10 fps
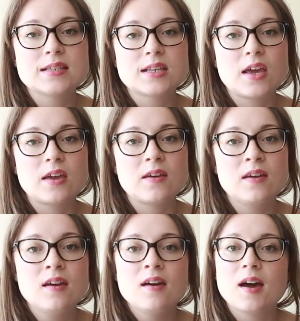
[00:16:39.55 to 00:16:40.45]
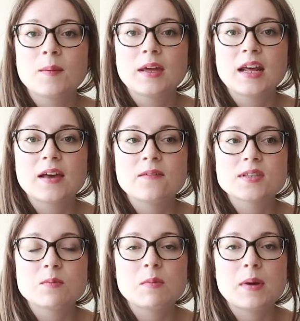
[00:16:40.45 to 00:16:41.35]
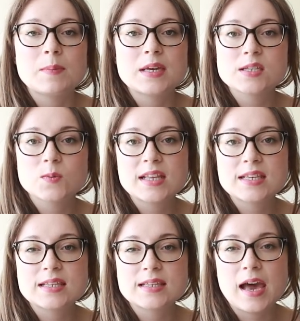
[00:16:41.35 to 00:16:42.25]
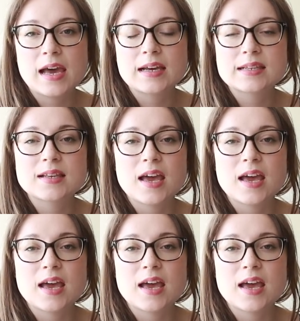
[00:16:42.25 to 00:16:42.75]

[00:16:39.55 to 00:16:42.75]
so I'm going to have some of my big sweater sacks